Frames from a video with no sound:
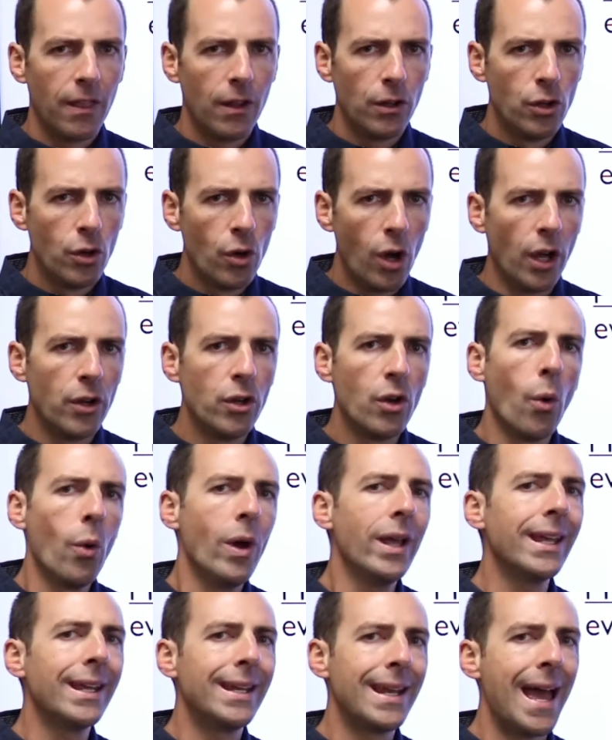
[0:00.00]

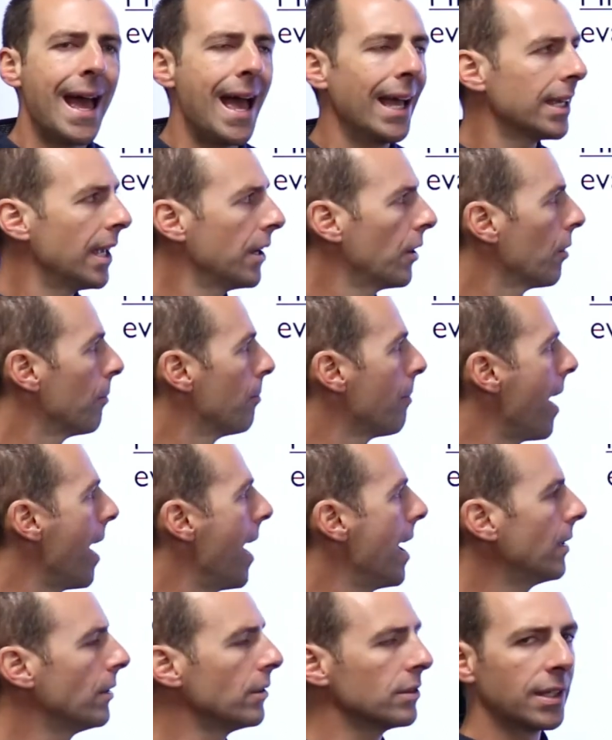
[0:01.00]
Annoying and nagging or
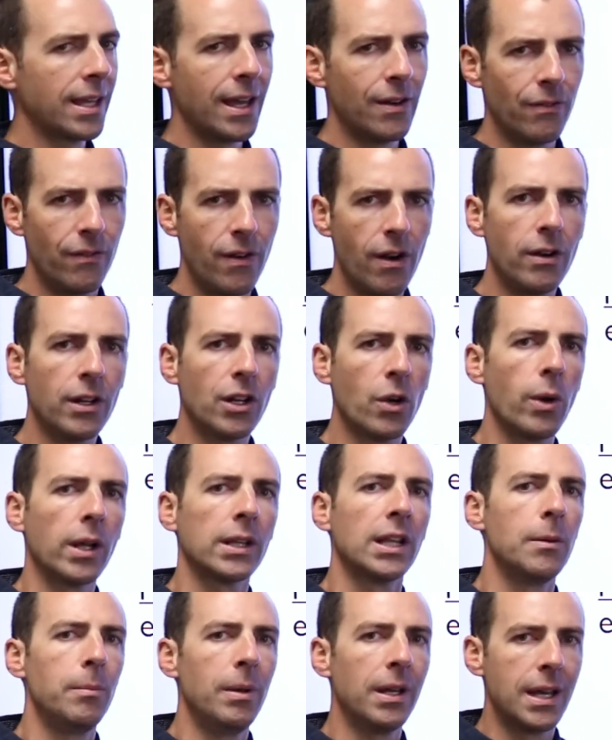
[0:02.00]
mild can very
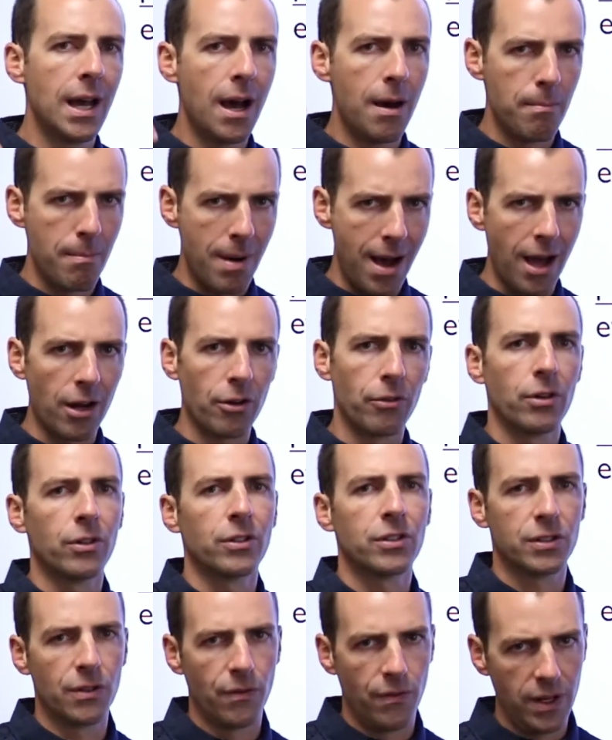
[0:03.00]
quickly become moderate or
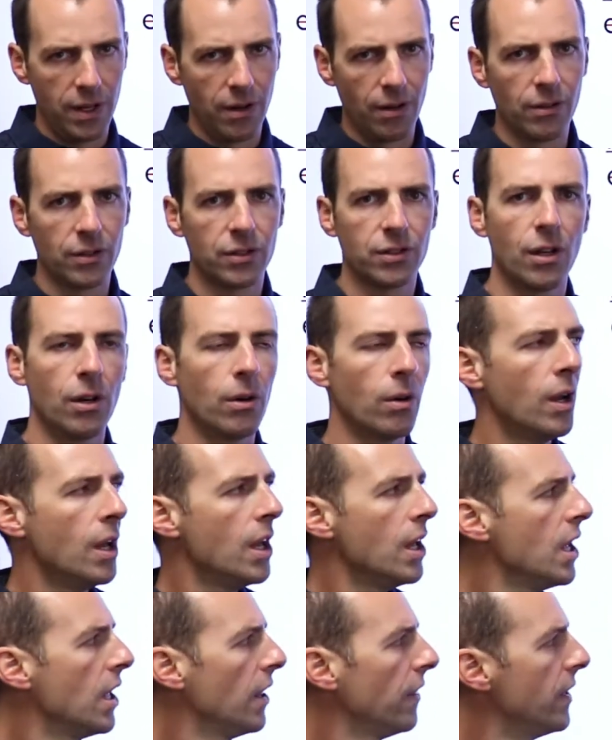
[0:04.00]
severe. So
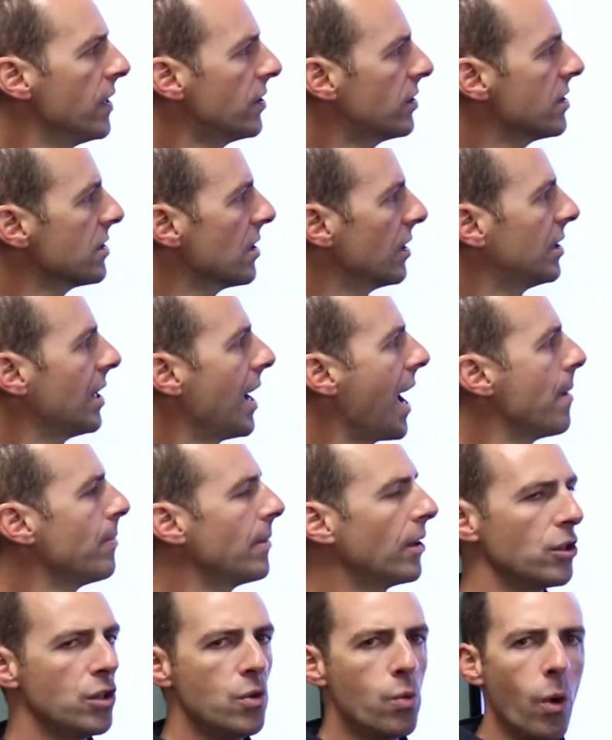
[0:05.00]
this is a time
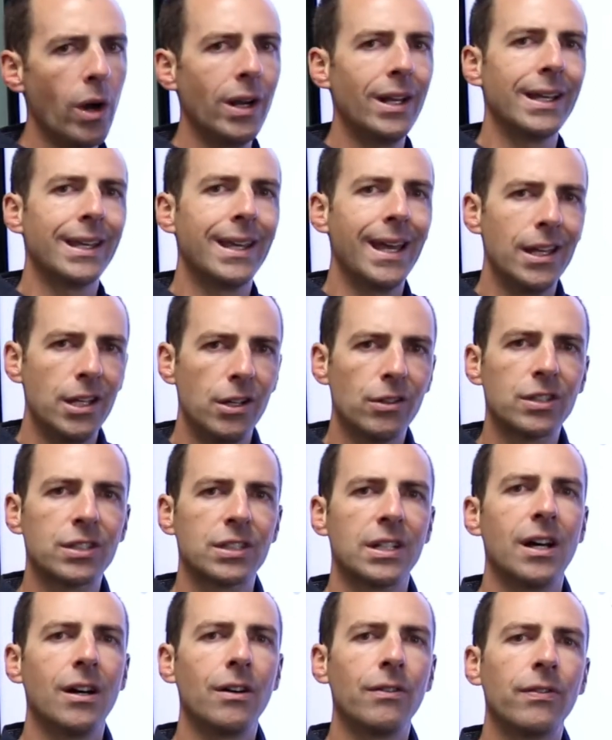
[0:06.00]
that you want to get
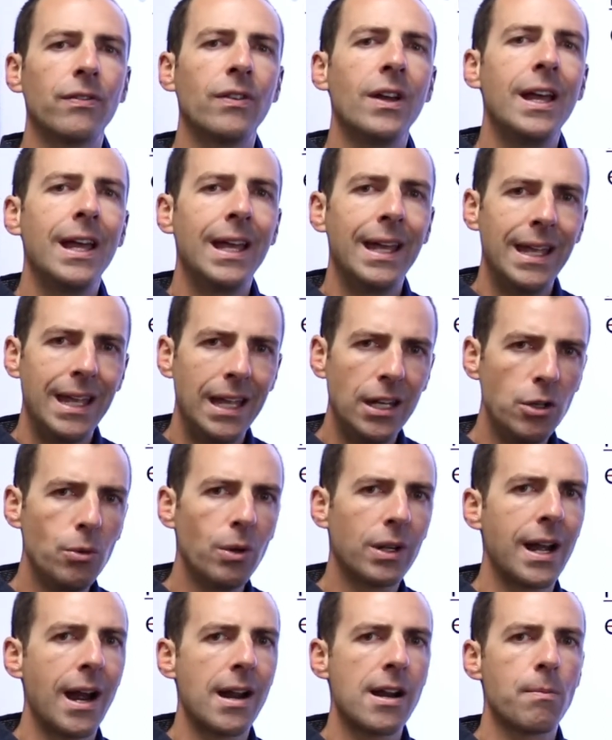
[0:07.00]
yourself into
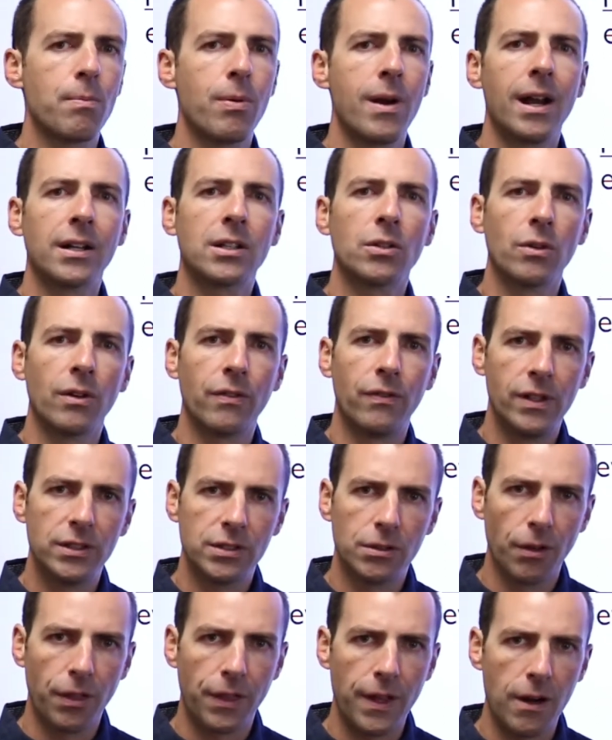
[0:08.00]
a chiropractor or a
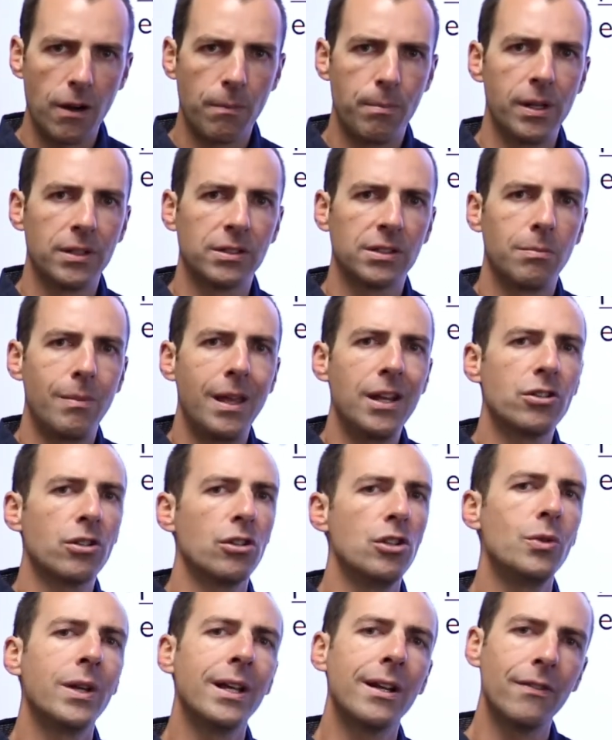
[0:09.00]
physical therapist. Make
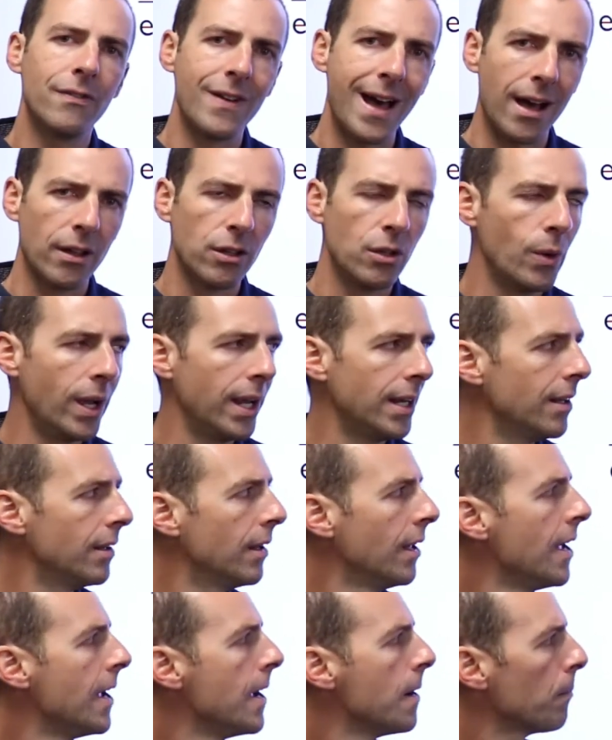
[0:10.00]
sure you get
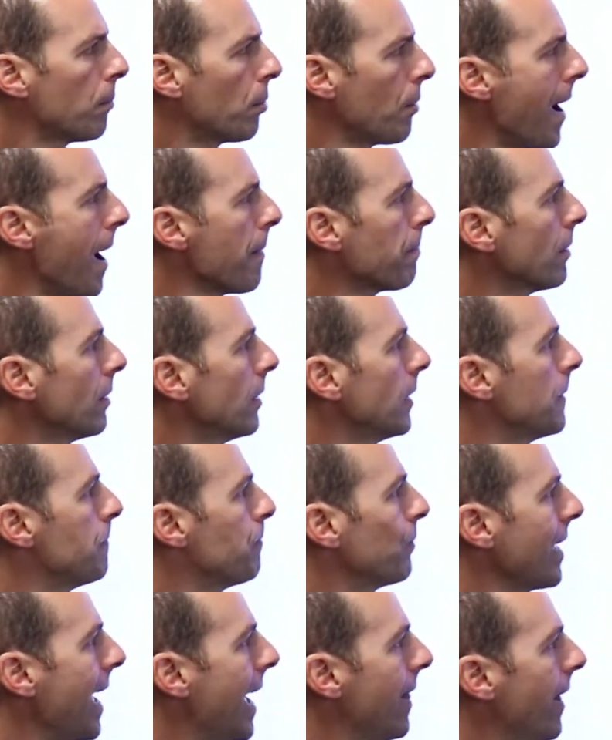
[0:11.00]
evaluated properly.
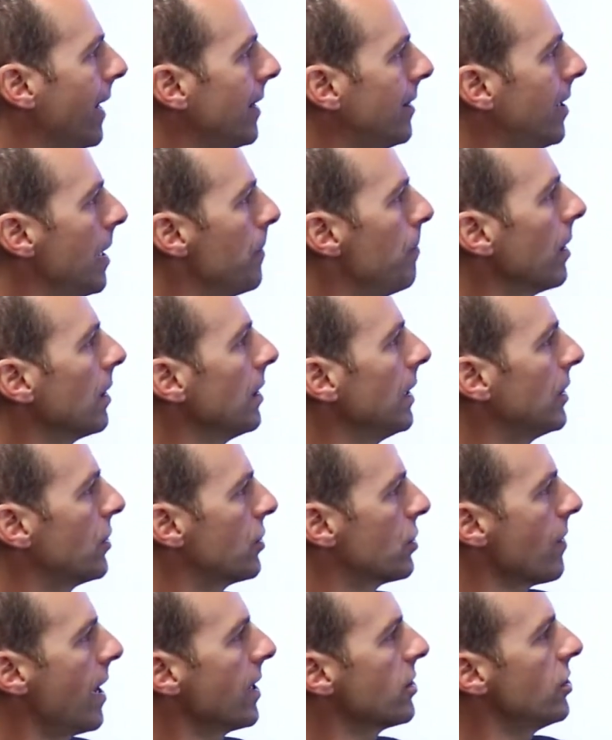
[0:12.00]
And then typically
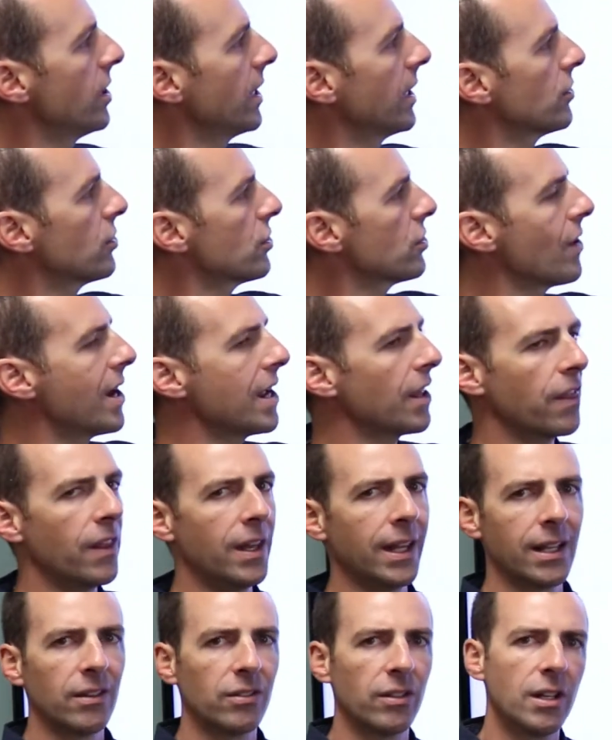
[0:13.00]
stretching and
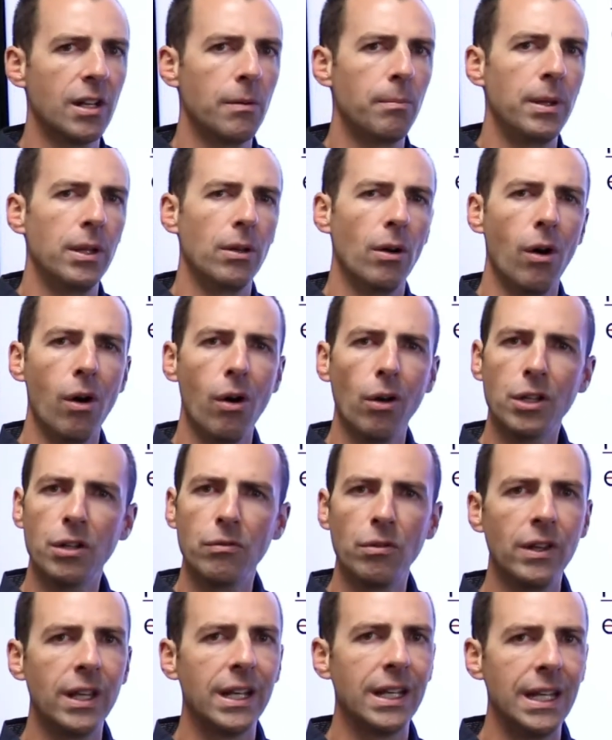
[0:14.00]
strengthening is going to be all you
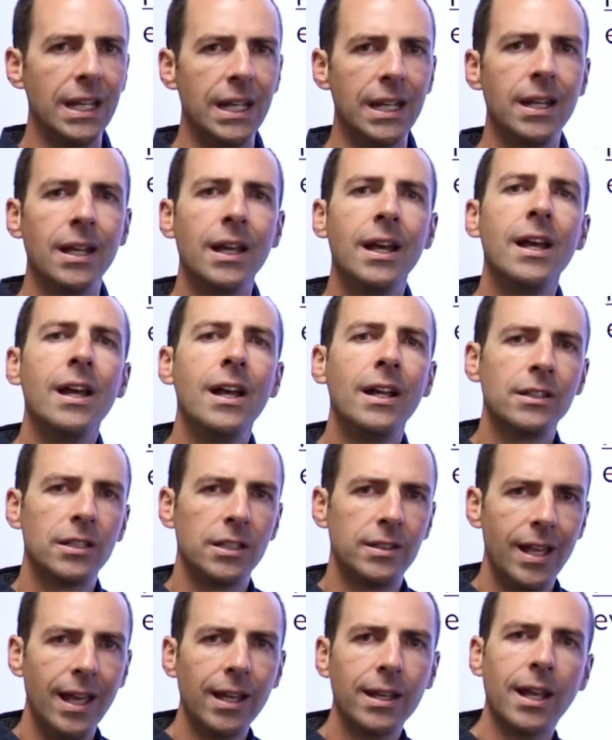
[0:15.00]
really need
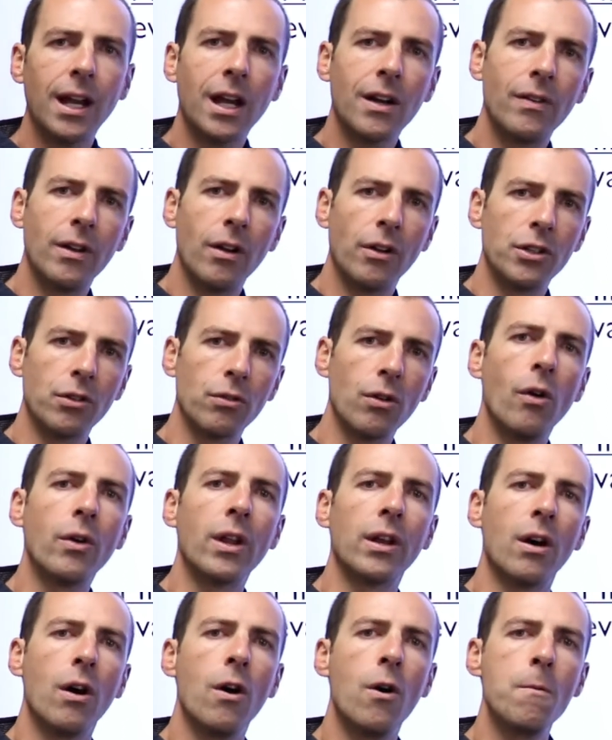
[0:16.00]
to take care of it on your own
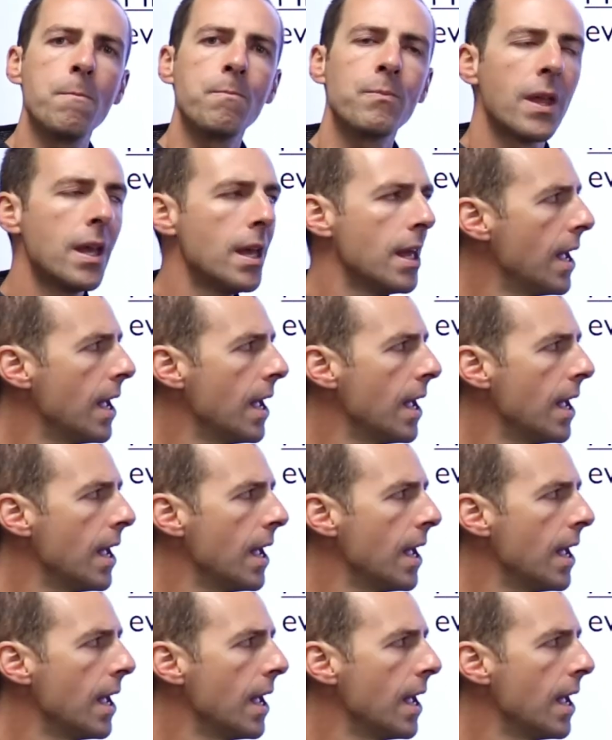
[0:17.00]
at home.